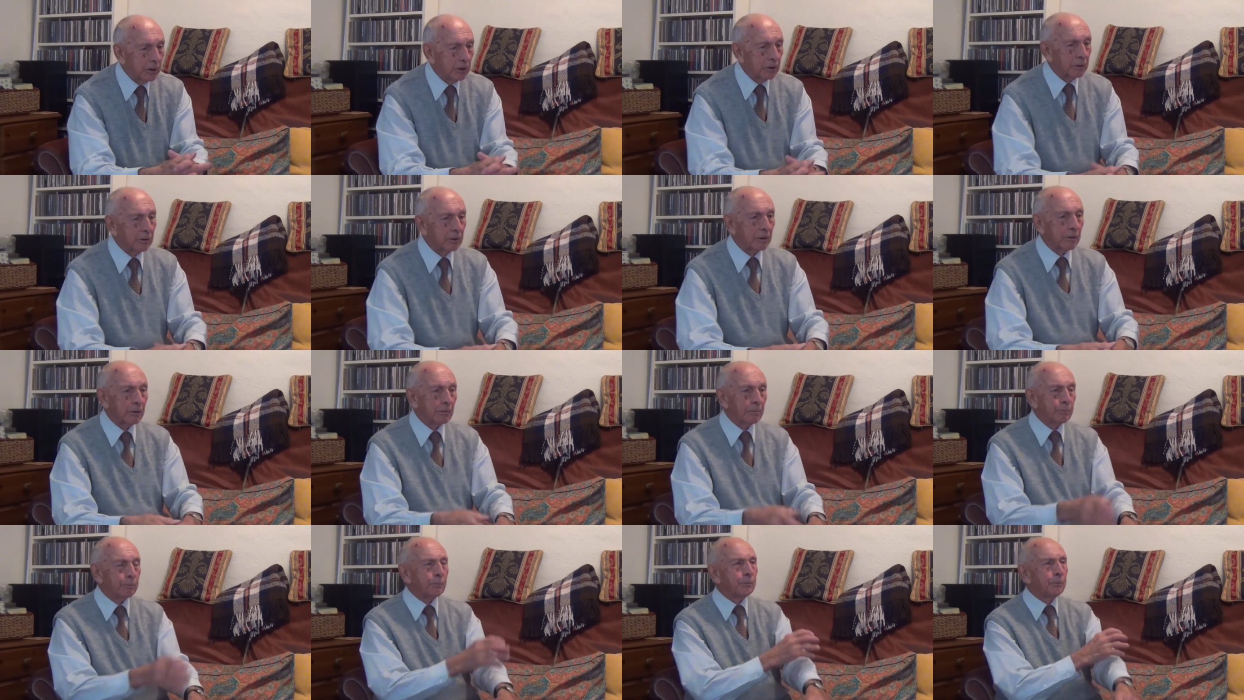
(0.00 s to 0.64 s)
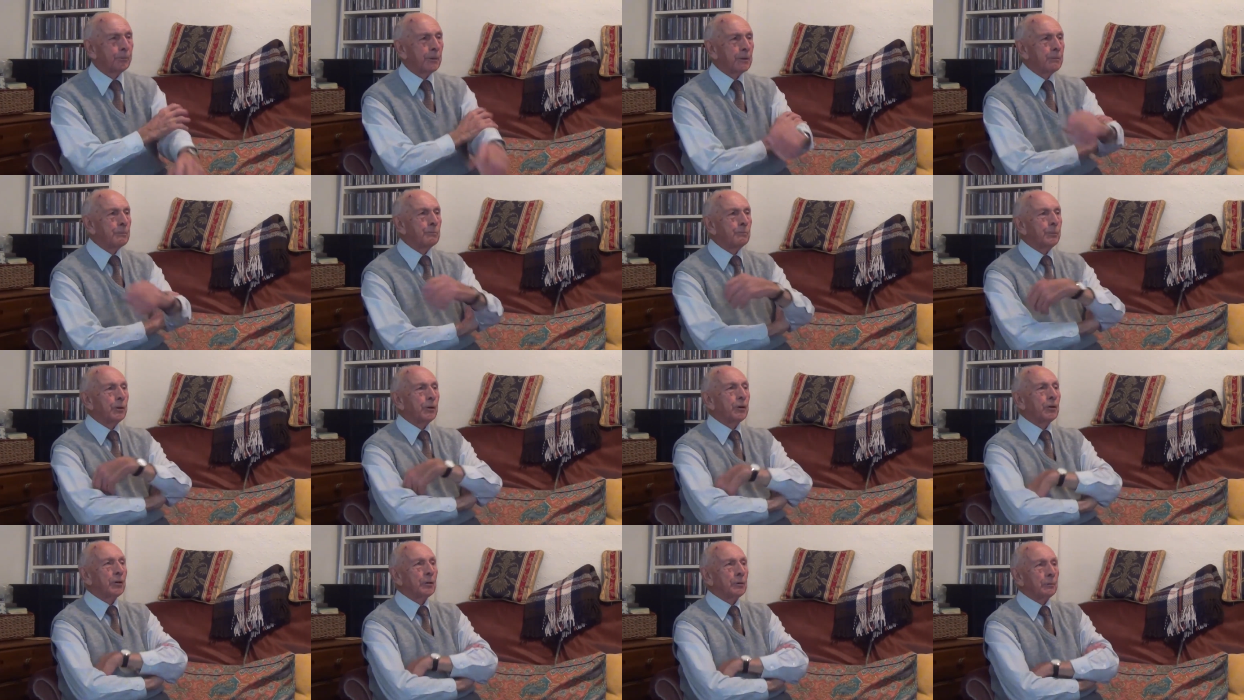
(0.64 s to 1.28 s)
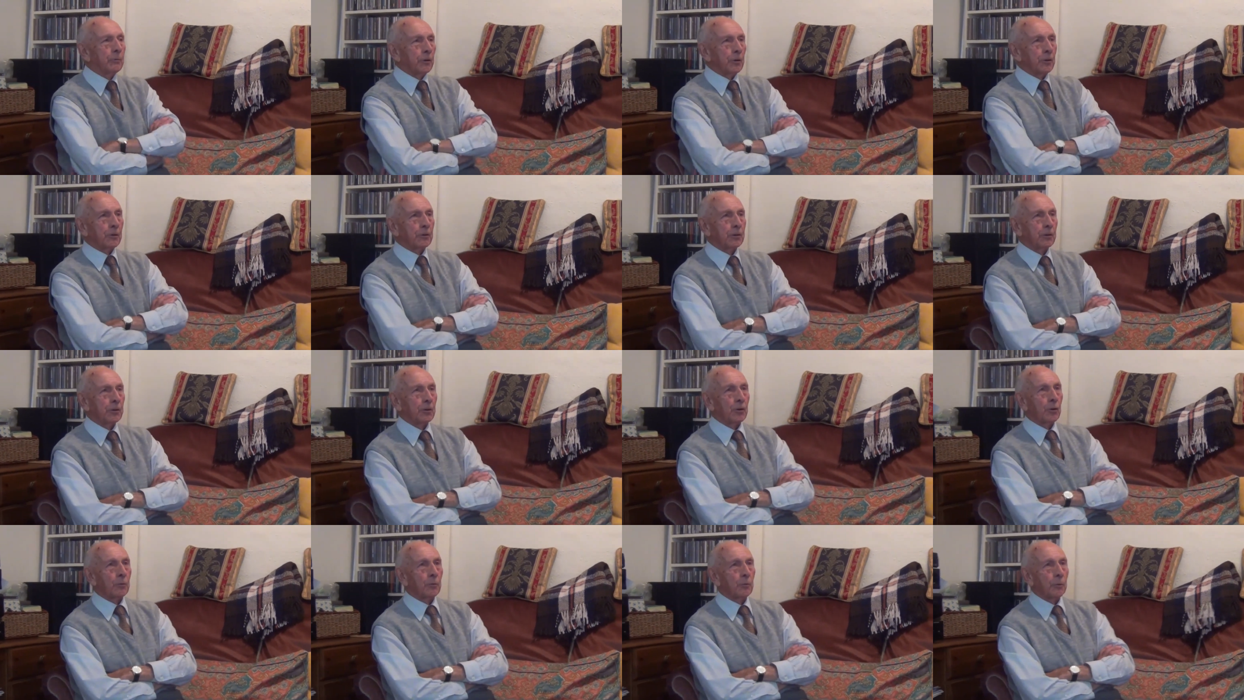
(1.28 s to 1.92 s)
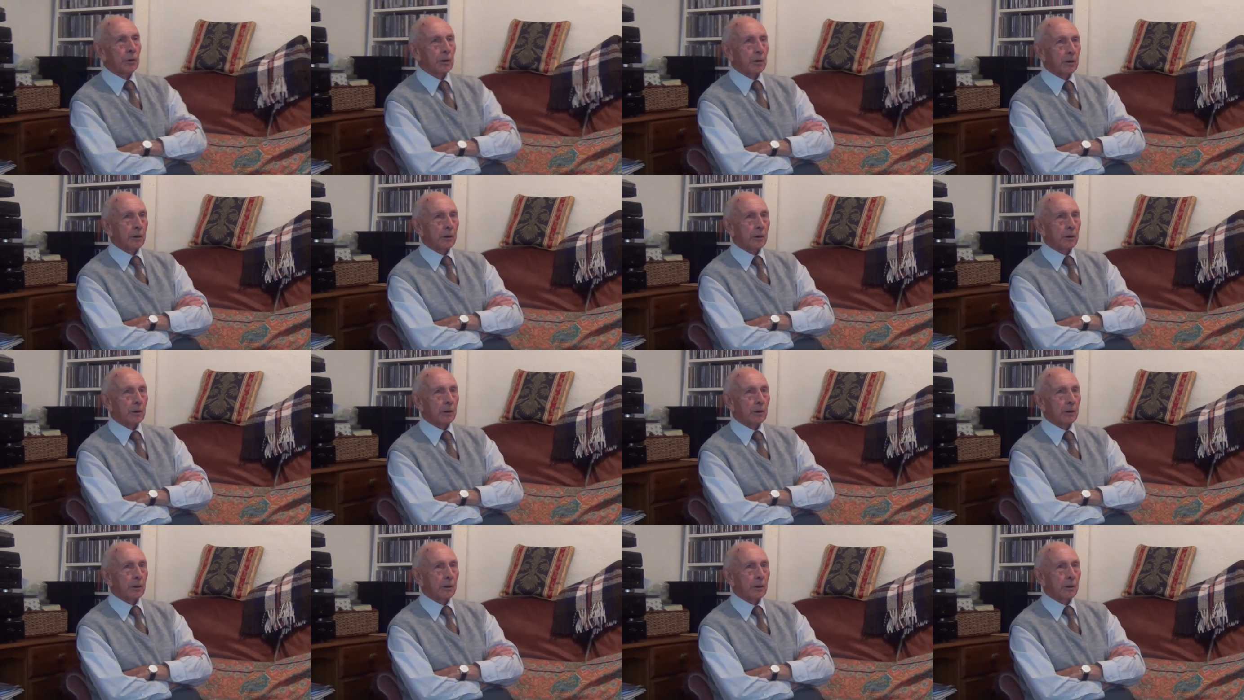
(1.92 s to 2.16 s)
in Burma, you know.